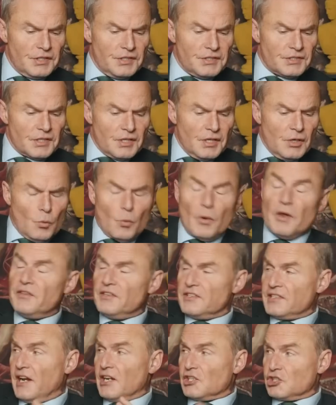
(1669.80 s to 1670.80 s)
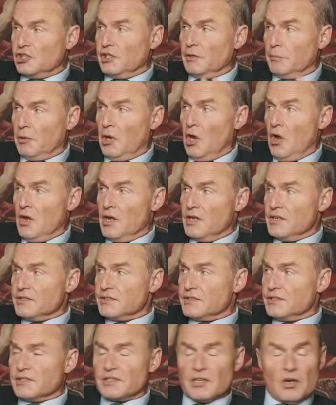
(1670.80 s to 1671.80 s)
is where this actually
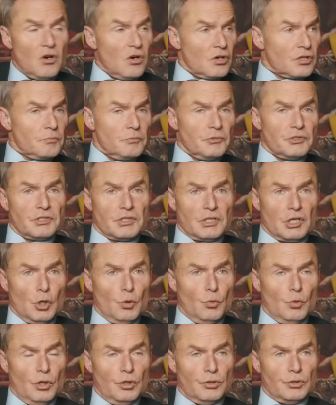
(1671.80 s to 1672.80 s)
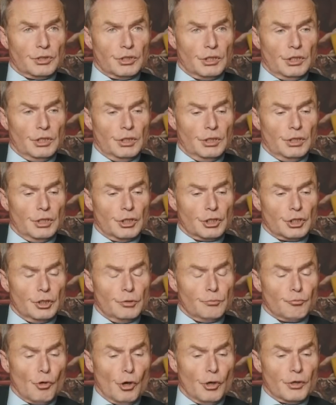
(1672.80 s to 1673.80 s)
applies, this argument, go woke, uh, go
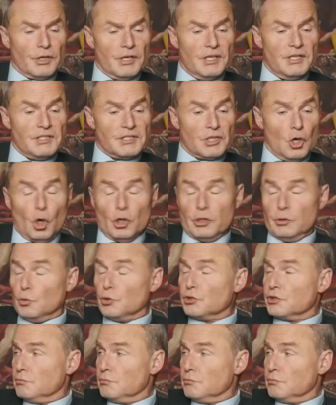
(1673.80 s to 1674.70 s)
broke, is Hollywood